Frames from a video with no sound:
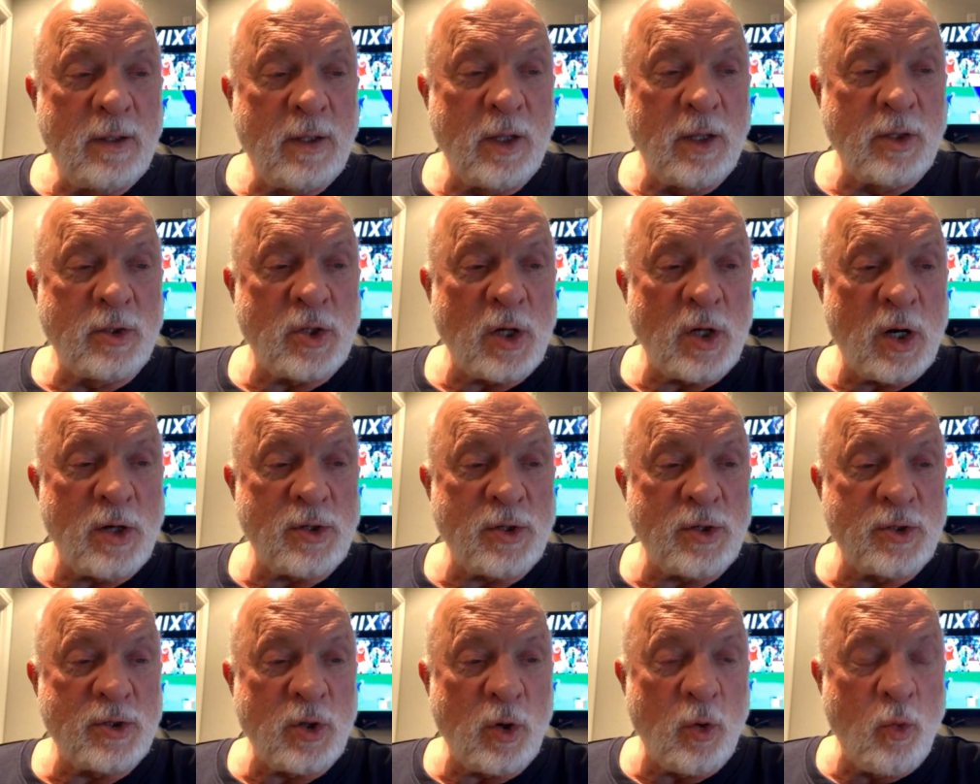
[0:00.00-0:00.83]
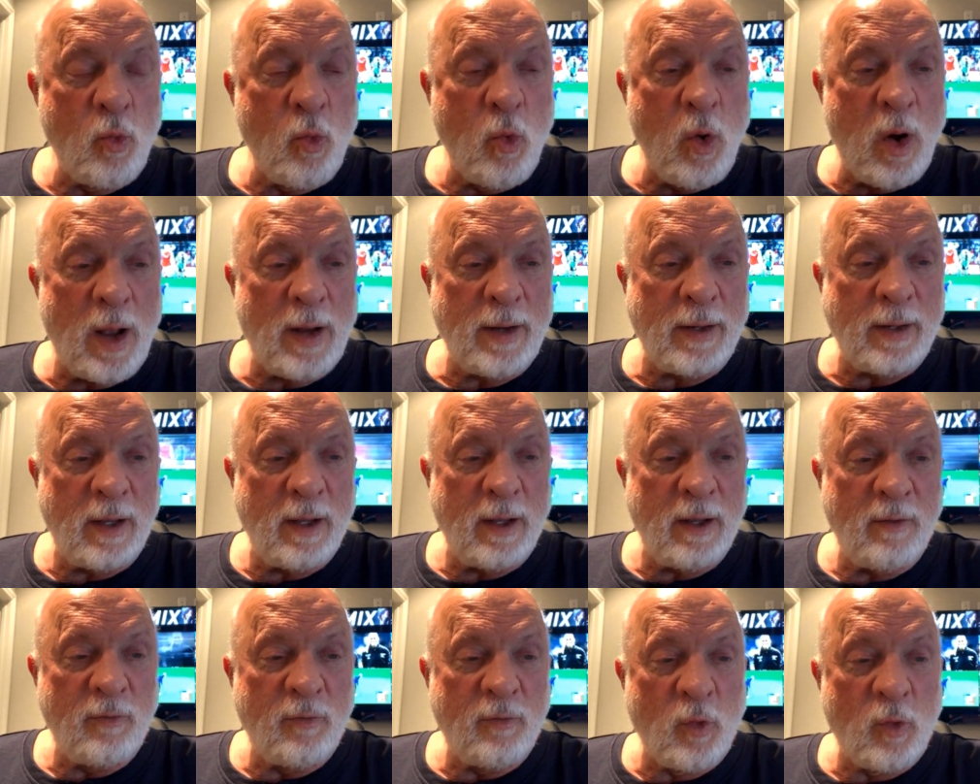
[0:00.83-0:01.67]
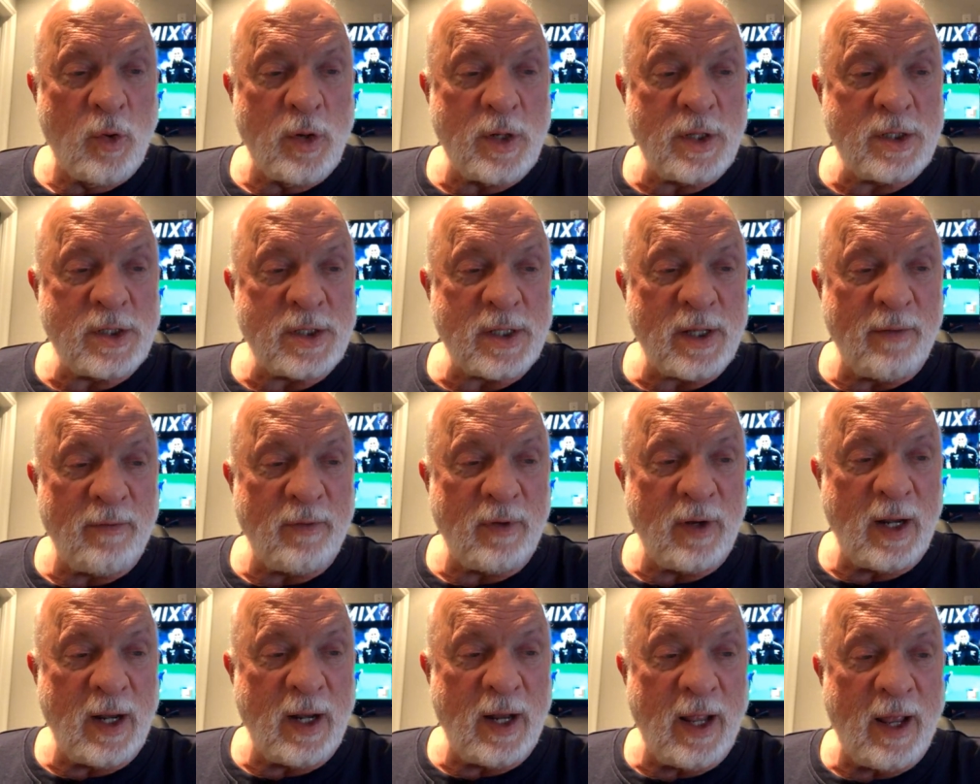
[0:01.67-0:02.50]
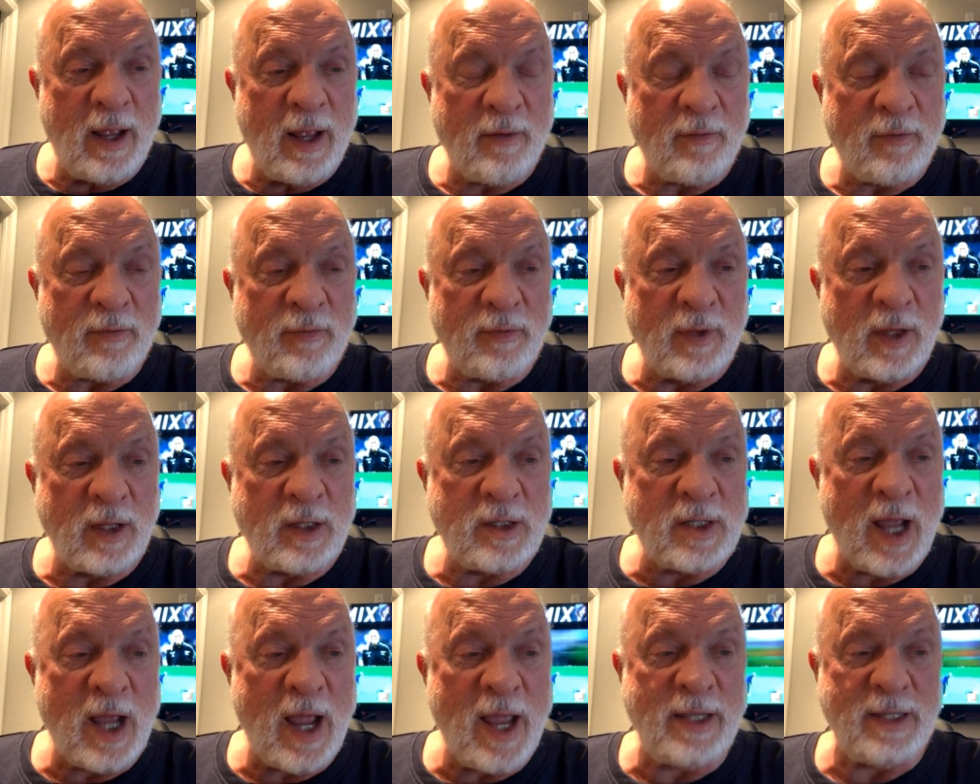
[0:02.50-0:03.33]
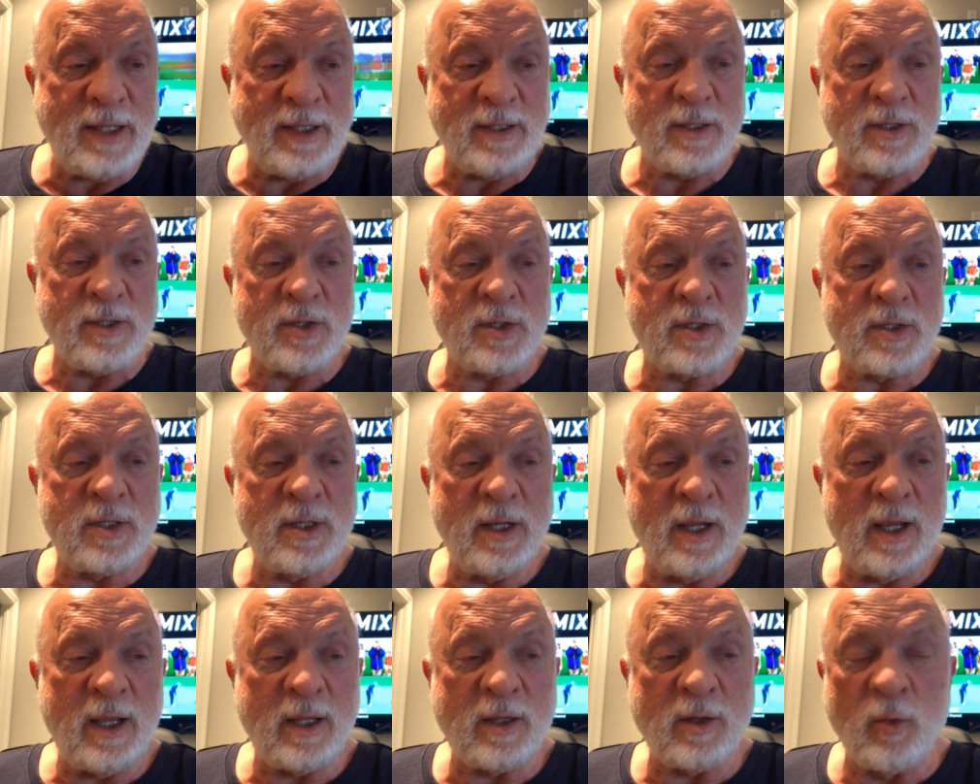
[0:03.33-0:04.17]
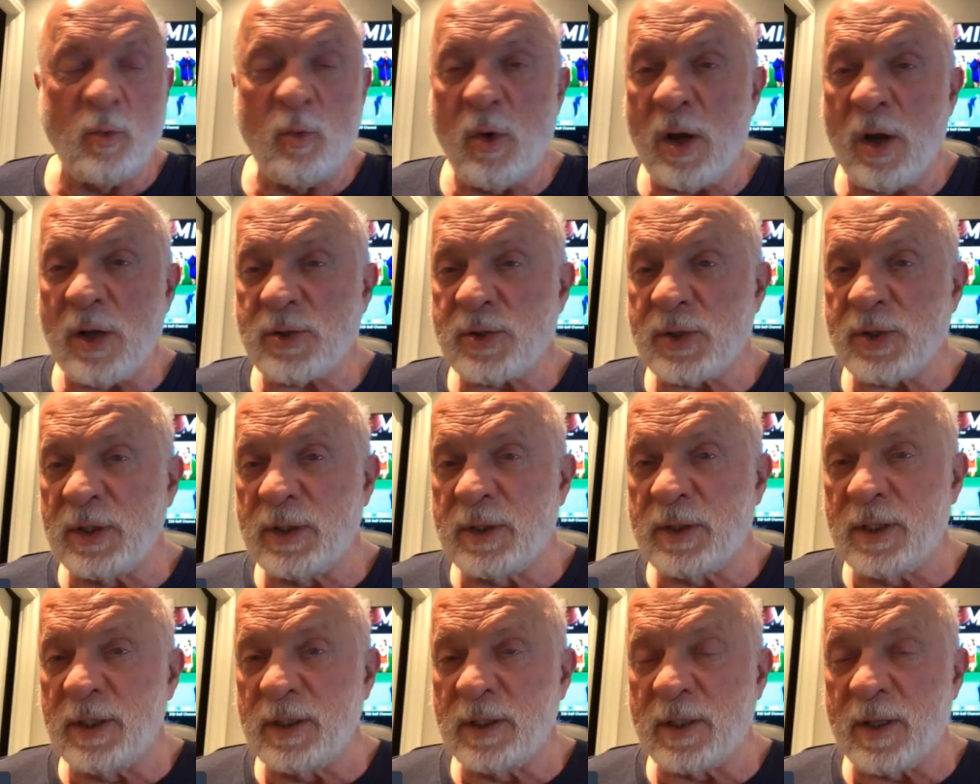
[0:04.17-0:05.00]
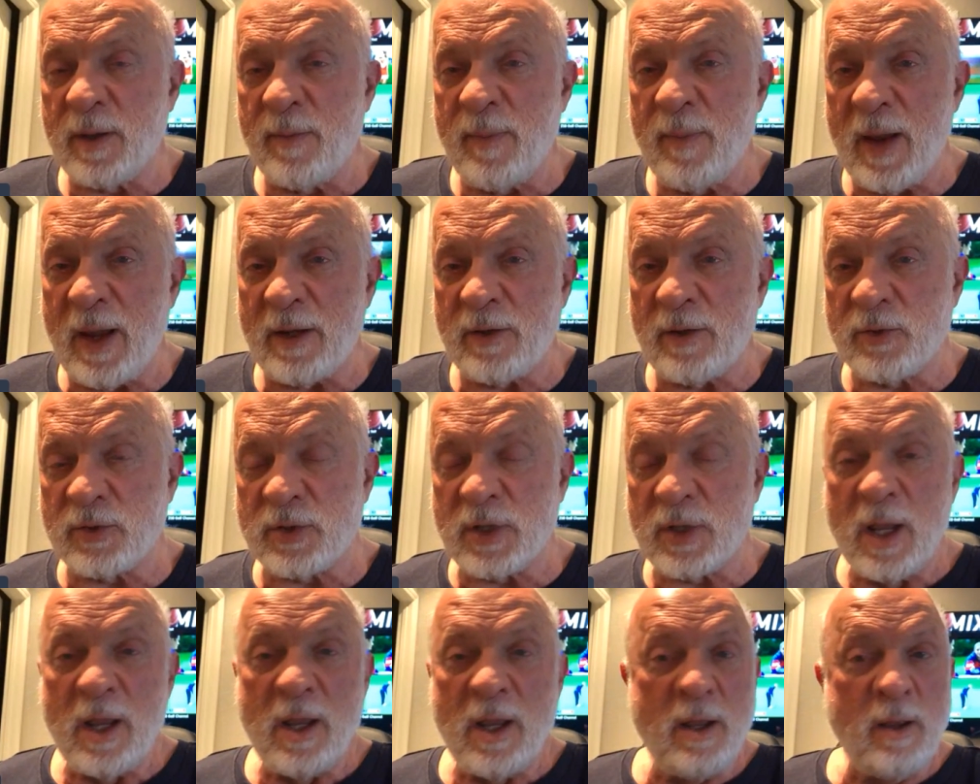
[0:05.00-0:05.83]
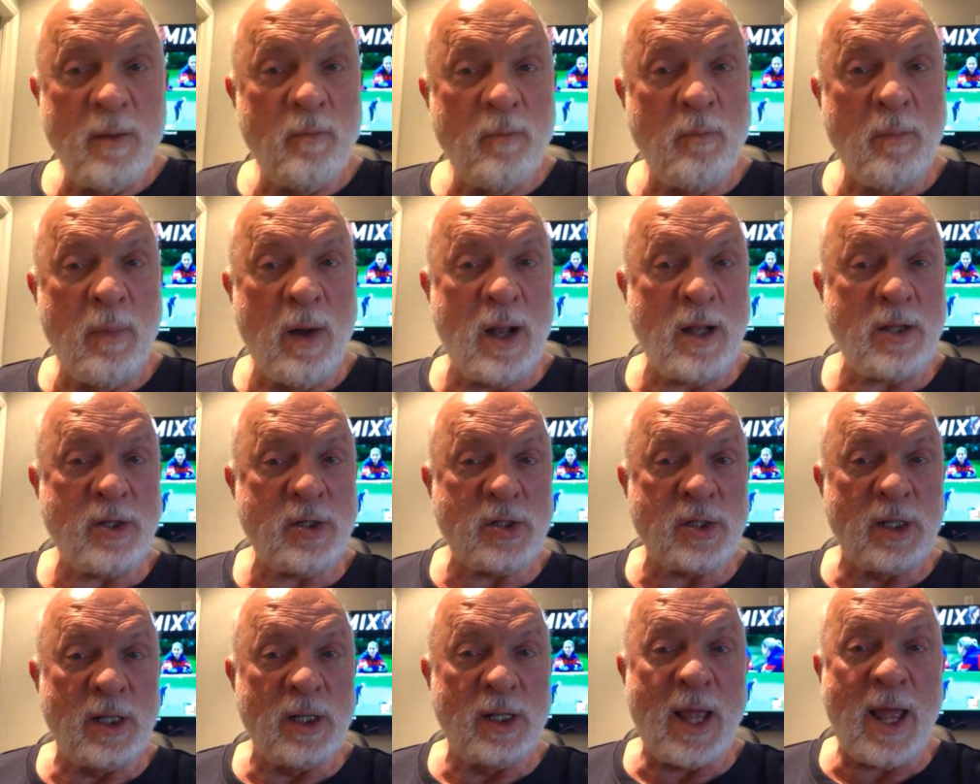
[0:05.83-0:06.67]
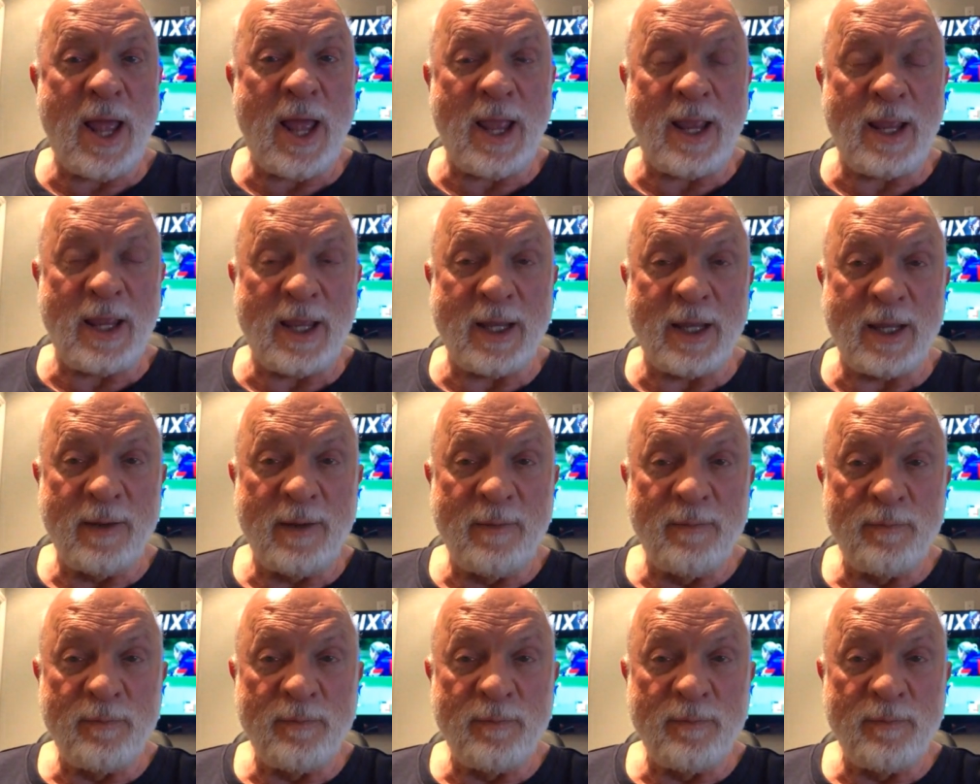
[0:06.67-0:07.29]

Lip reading: The Chargers are 1-47.5. The Titans at the Washington Commanders, much like